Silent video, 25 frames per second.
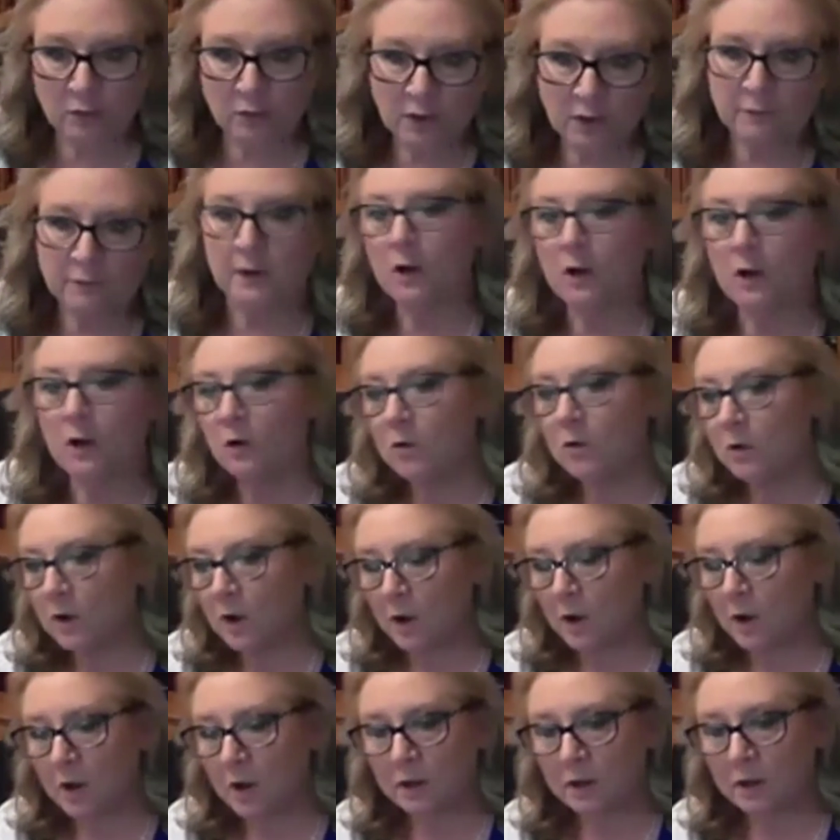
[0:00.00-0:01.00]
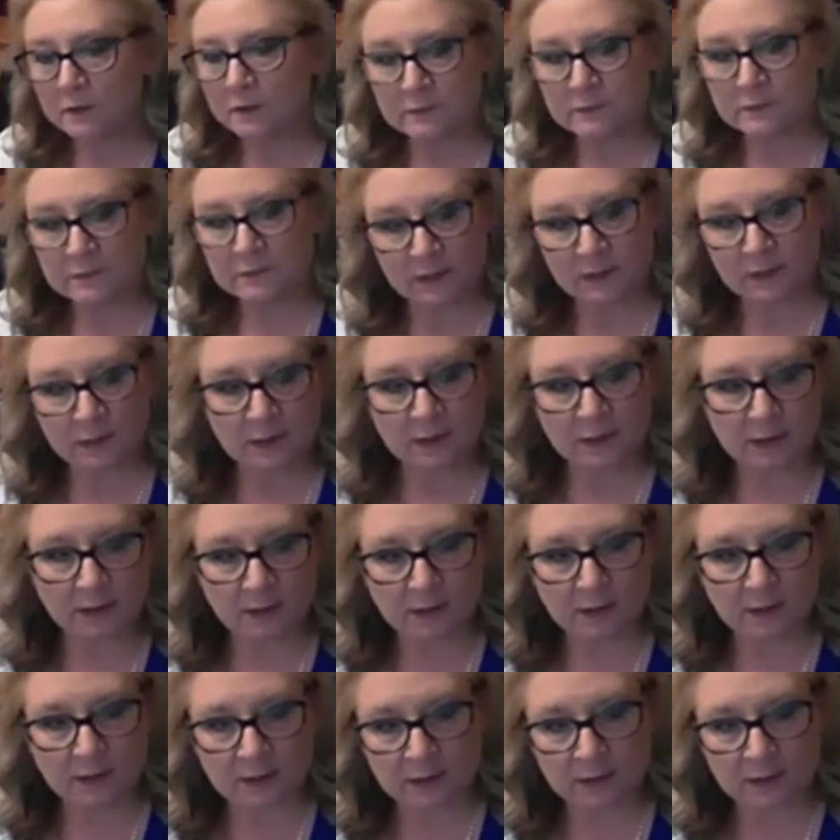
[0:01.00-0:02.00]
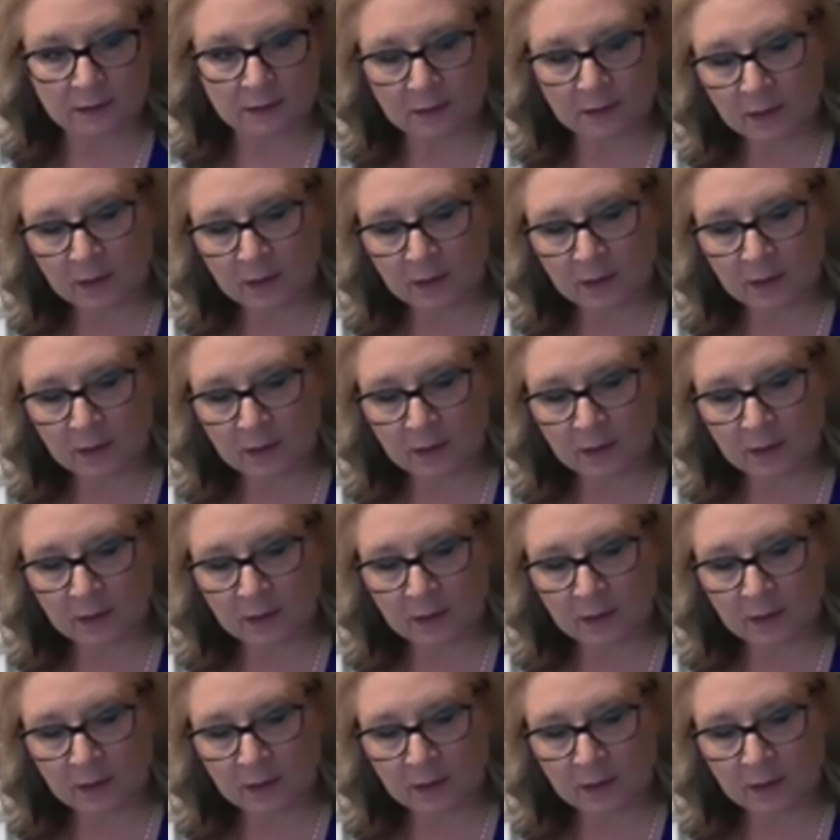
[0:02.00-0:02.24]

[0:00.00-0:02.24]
the mm-hmm. cold call is dead and